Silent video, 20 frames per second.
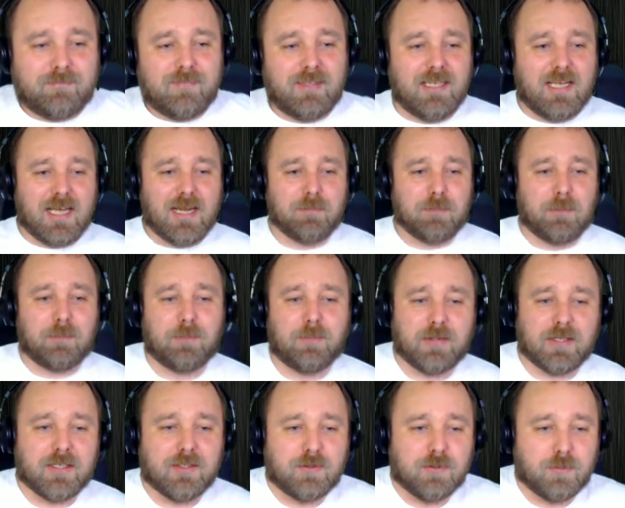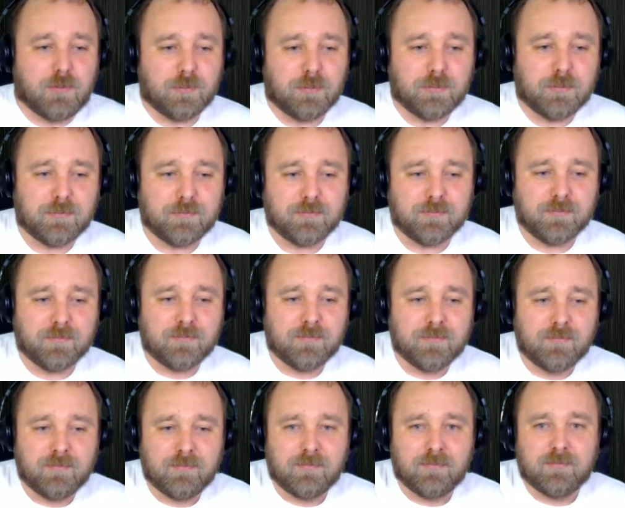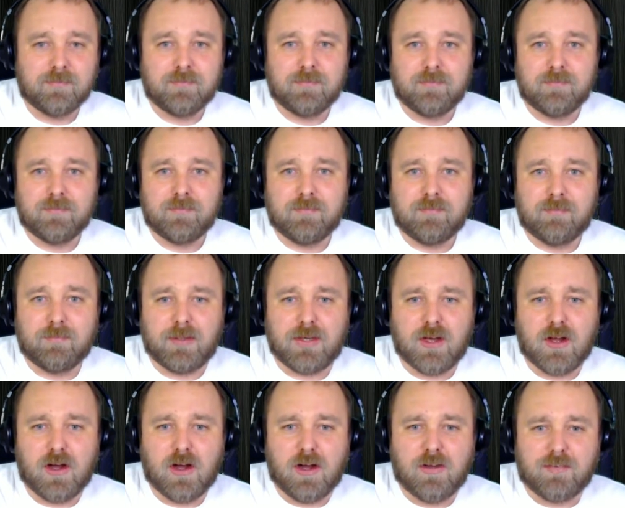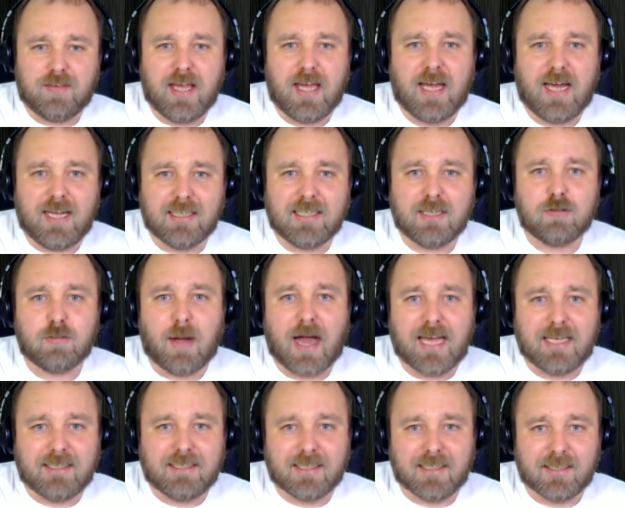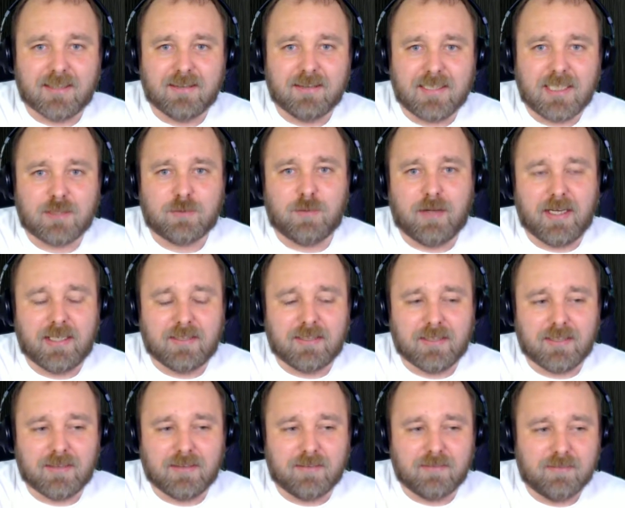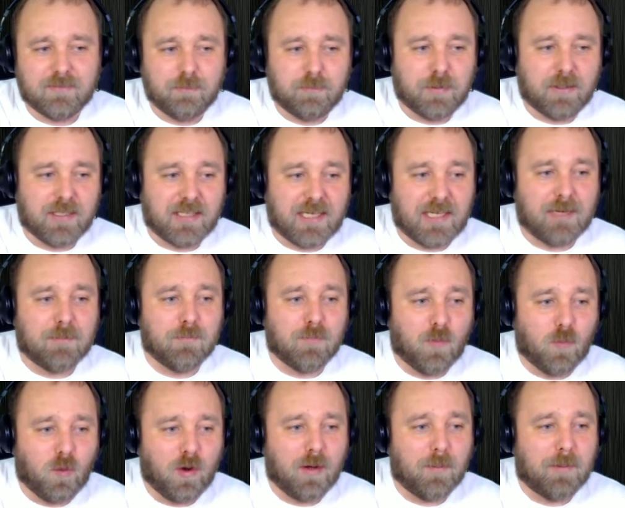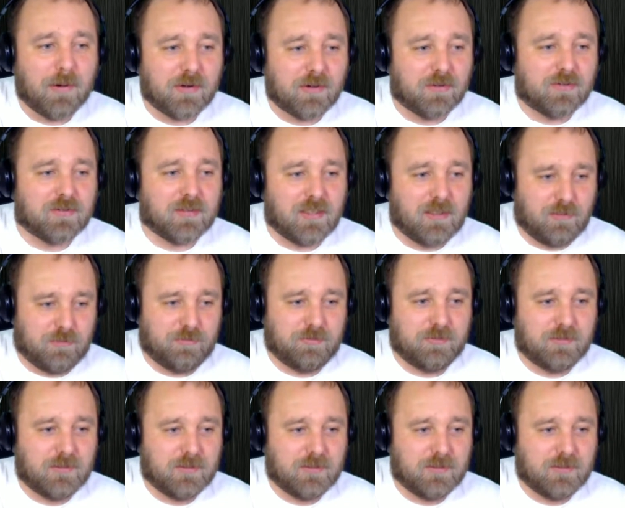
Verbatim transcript: That'd be pretty dope. But no, yeah, that's what I think. That's what I think. But Gem, what about yourself?